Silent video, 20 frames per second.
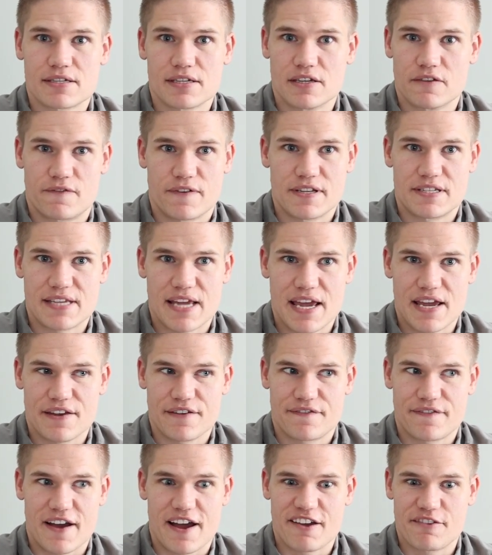If it's a
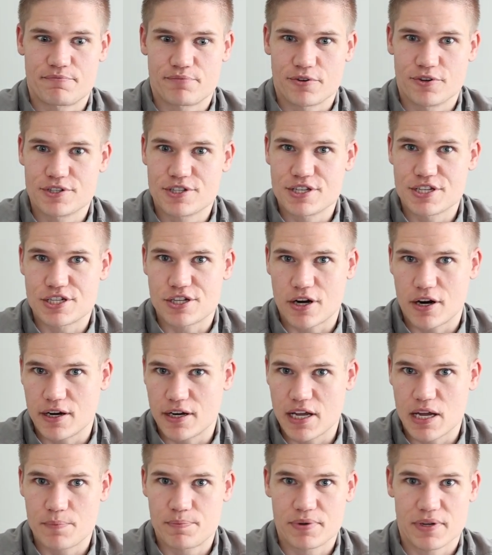5-person
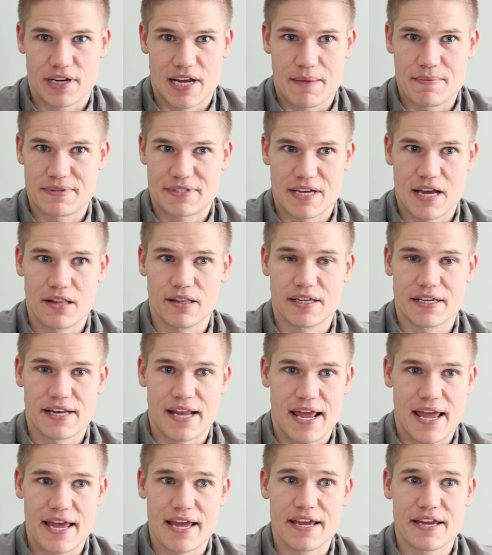startup and I'm selling
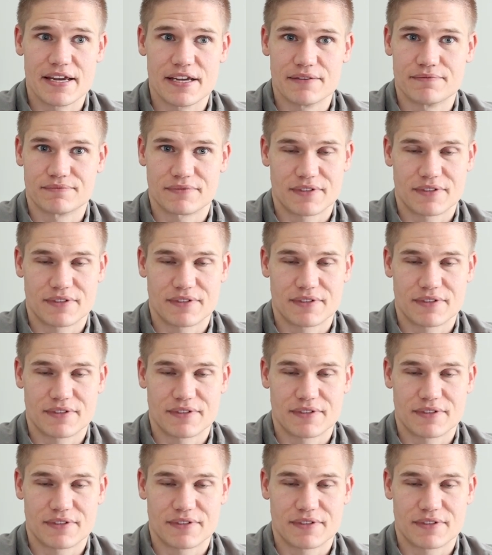a